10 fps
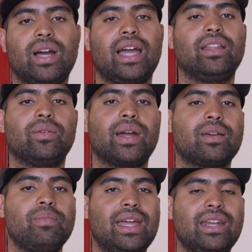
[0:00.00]
highly
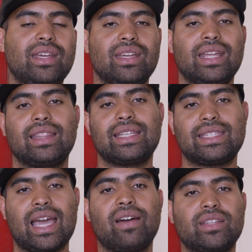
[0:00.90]
recommend it. The
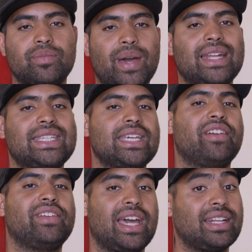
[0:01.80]
sound is about a
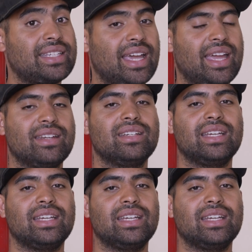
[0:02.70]
7 out of 10.